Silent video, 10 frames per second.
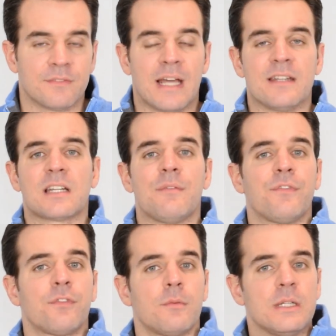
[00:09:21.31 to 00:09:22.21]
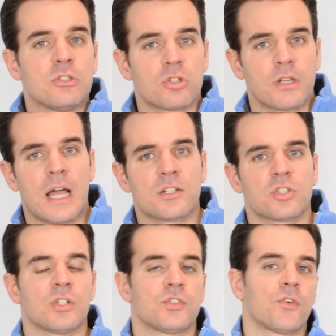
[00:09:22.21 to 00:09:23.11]
that is coming from
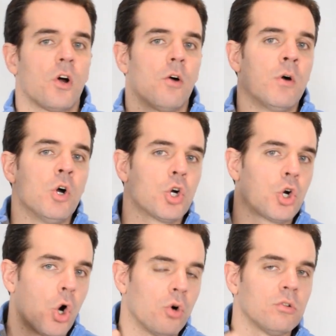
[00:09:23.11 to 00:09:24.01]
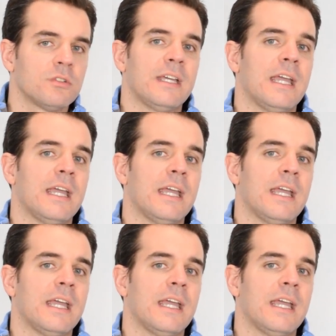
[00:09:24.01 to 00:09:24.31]
introductions, from cold